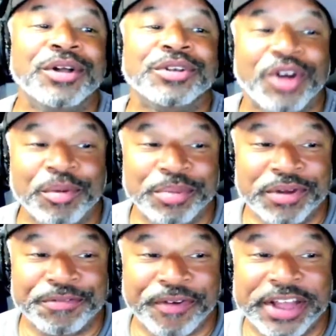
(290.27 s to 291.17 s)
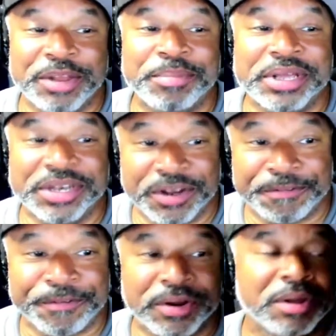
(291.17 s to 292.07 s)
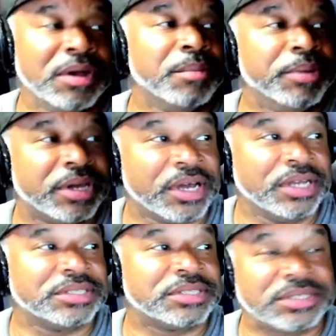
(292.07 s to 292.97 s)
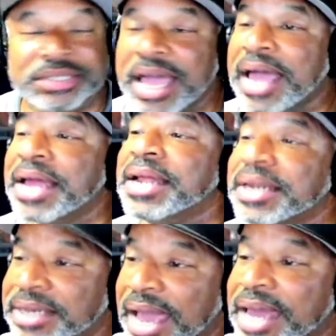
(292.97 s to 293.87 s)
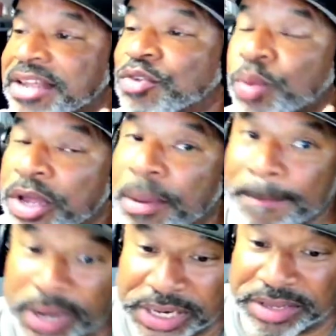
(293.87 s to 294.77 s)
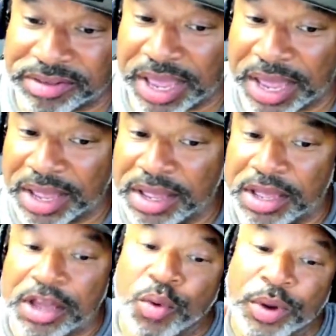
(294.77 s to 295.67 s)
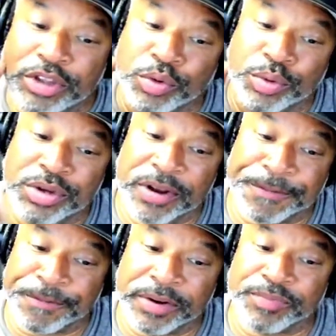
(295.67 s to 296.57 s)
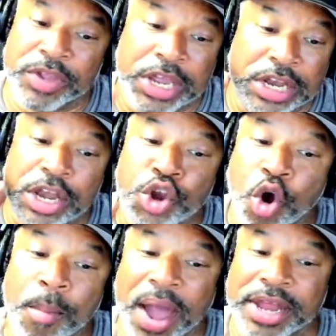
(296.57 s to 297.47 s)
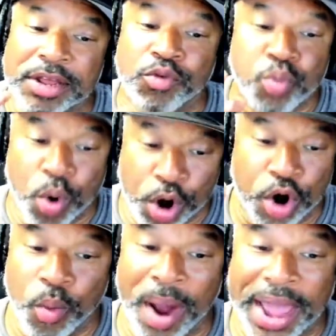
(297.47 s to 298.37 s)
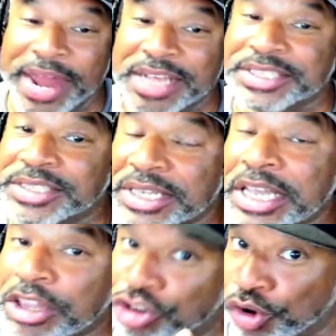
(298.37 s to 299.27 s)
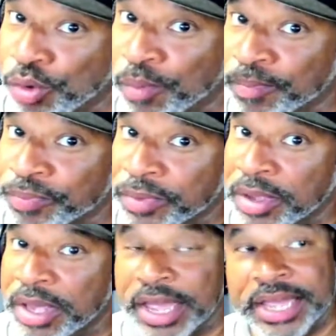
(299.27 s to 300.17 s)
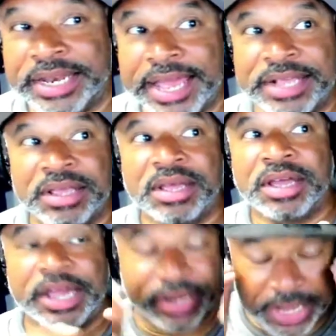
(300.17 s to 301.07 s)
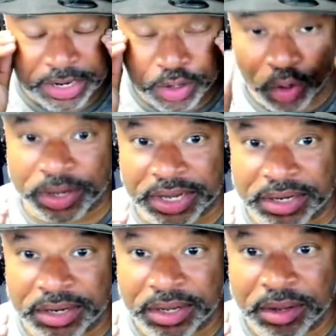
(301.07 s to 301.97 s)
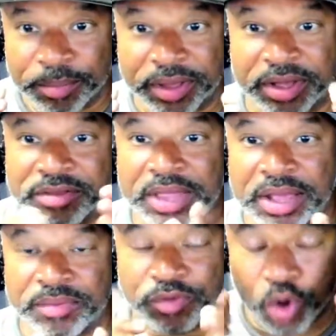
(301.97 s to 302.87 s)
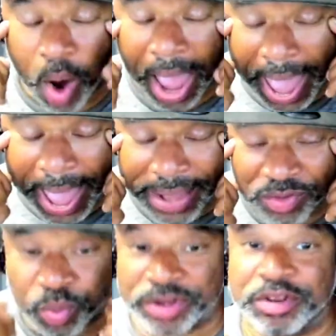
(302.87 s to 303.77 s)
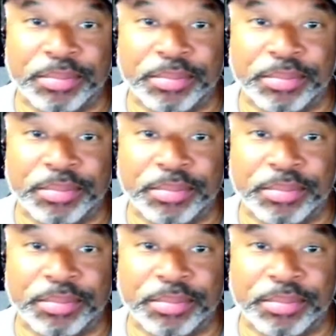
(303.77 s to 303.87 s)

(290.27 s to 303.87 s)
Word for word: Don't be afraid to be different, because that that is where the money's at. When you different and nobody worldwide has seen you, and they and they looking because your eyes want to